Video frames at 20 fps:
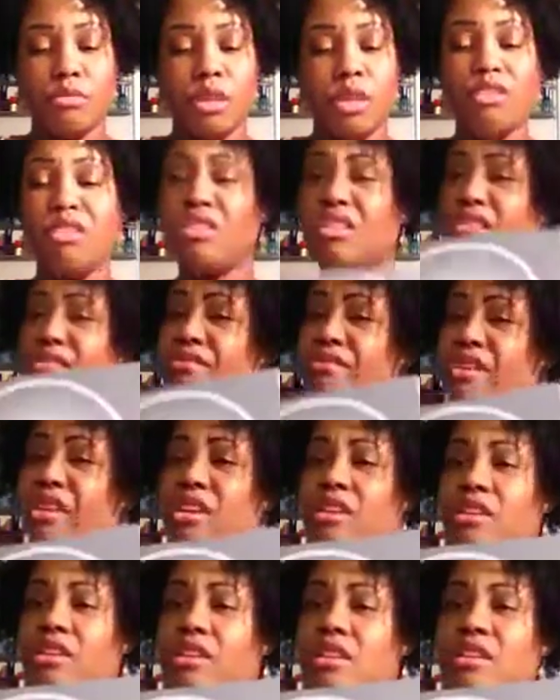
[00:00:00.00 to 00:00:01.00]

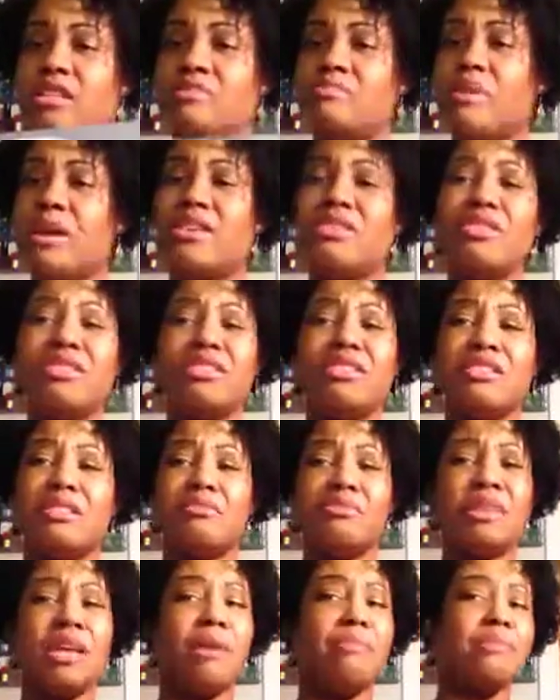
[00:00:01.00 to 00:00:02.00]
convenient. It's better than
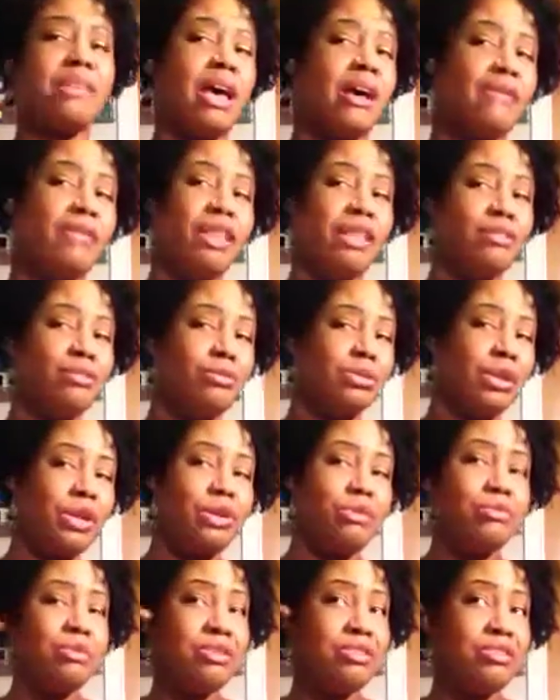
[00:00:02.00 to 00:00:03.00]
sometimes having that little
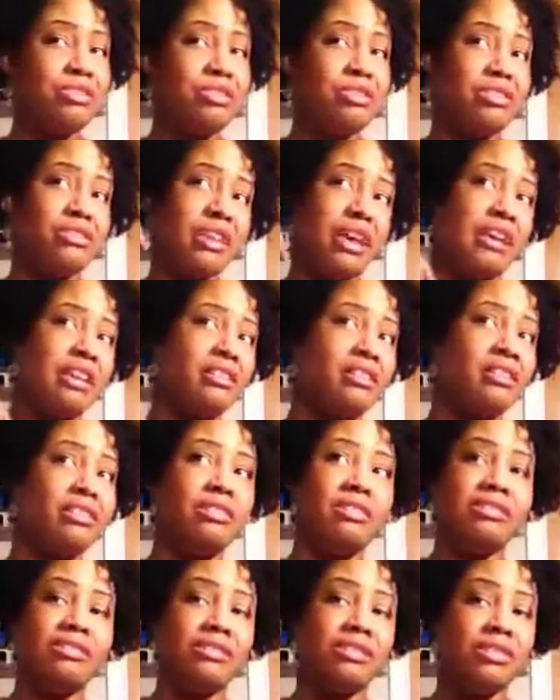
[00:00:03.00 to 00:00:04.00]
earpiece just
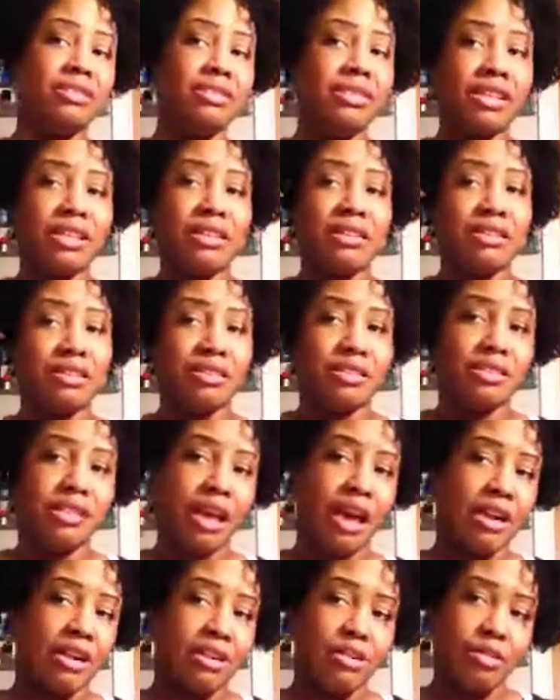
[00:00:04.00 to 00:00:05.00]
dangling and sticking in the
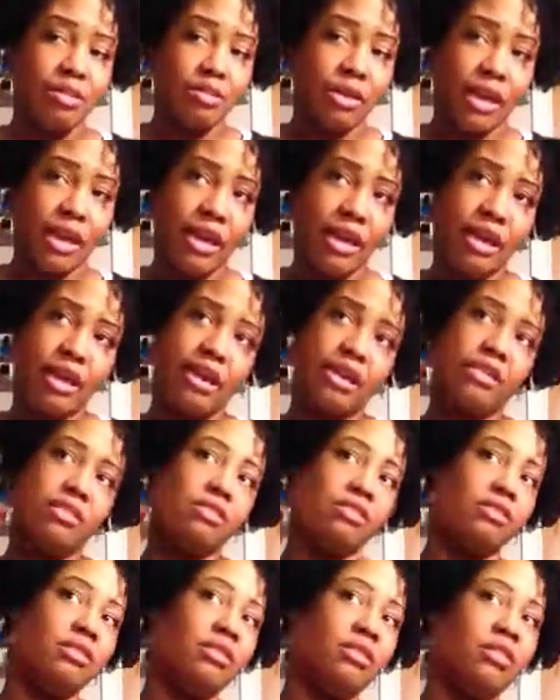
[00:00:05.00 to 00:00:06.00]
side of your head,
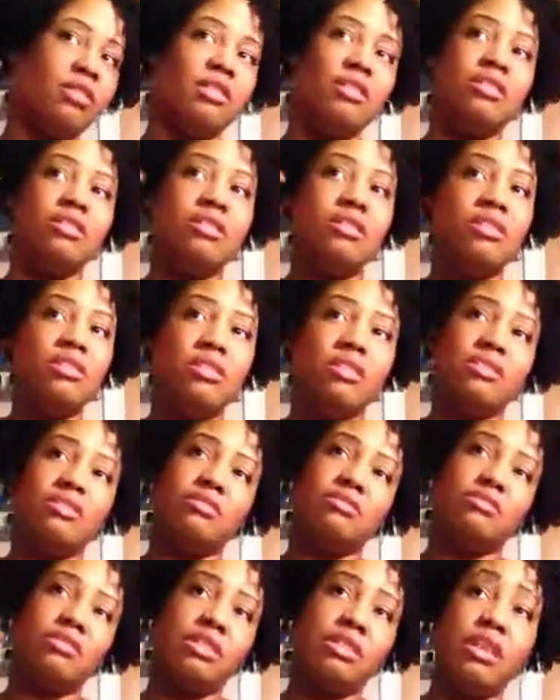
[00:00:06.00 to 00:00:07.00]
and you
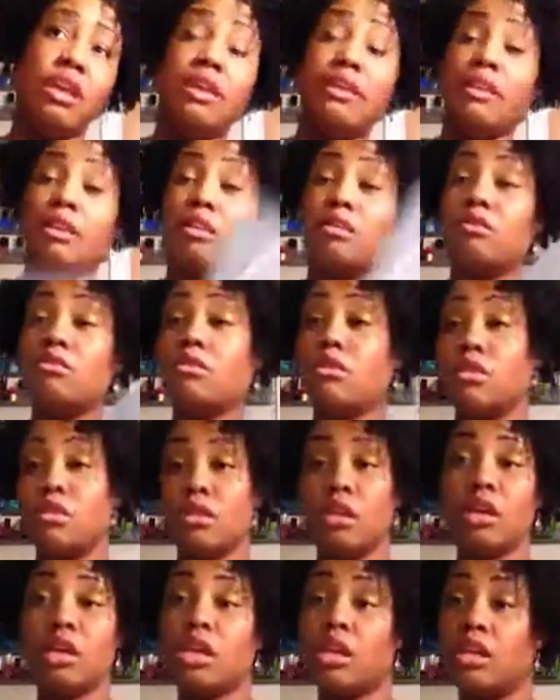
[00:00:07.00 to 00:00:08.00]
know, and then
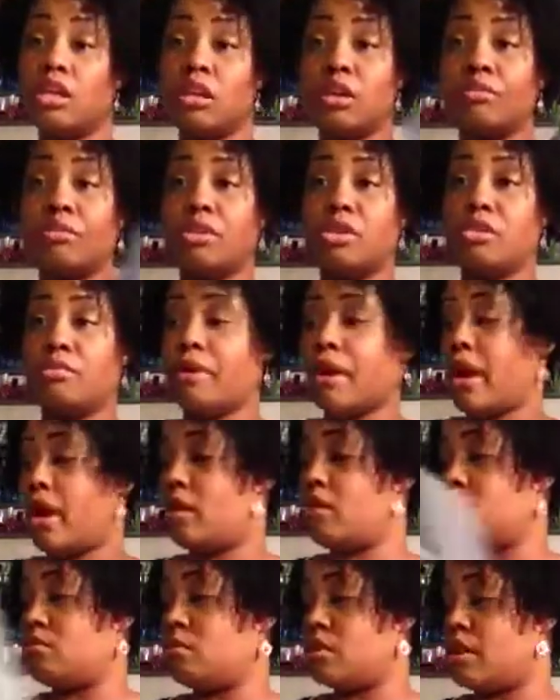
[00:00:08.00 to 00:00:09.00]
it can hook up to your
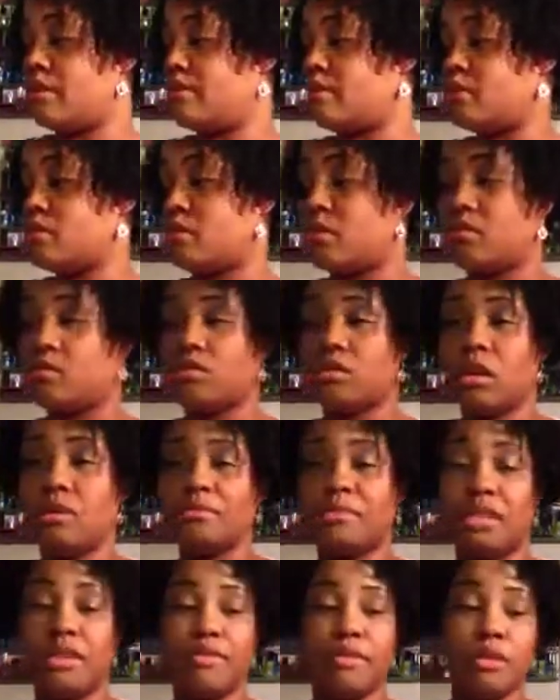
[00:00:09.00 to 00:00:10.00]
pad or whatever. So
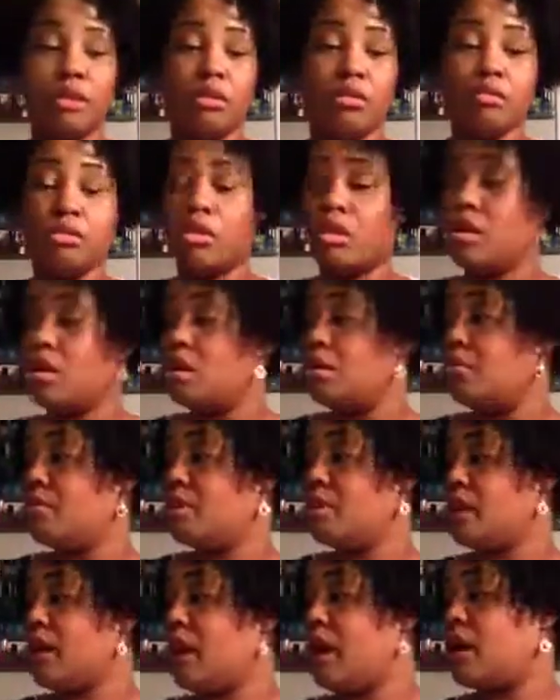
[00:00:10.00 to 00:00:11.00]
I'm loving those.
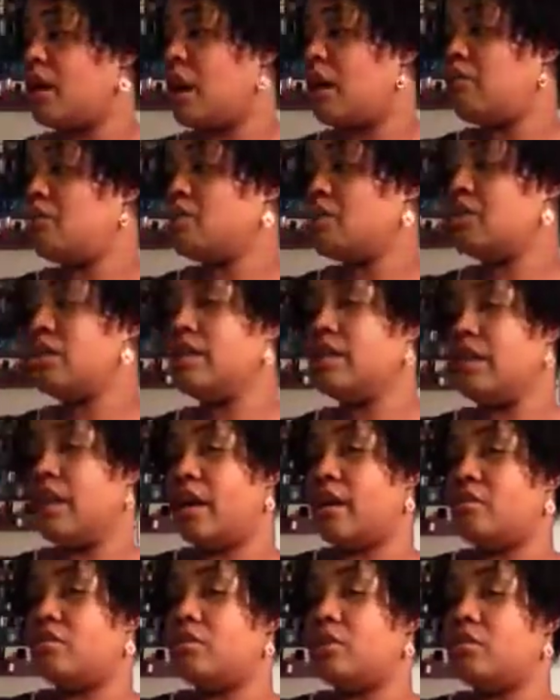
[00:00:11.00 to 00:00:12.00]
But yeah, I was looking
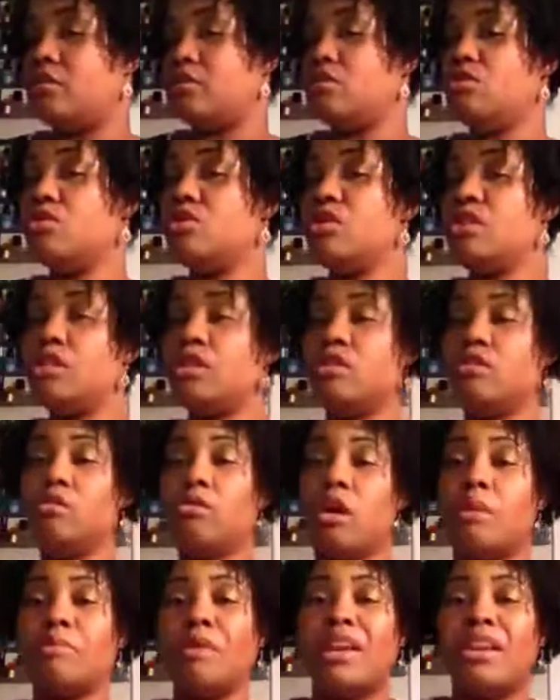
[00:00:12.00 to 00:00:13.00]
at them, and usually, you
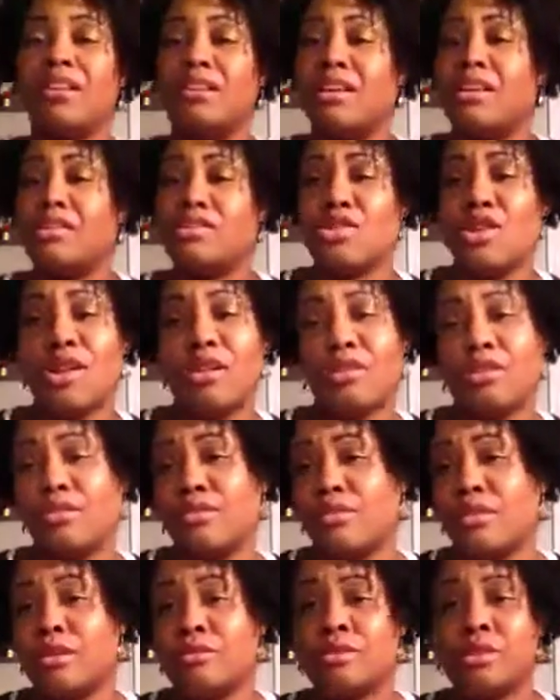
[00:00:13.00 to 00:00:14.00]
know, I'm not an electronic
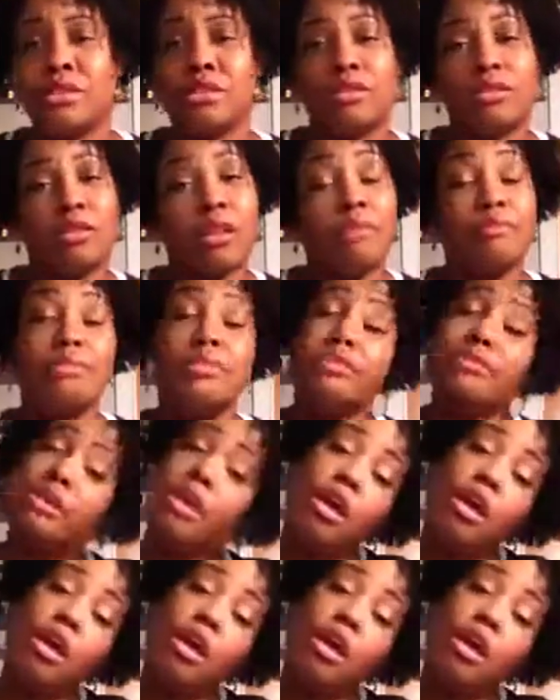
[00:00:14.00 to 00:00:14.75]
girl. I'm just not an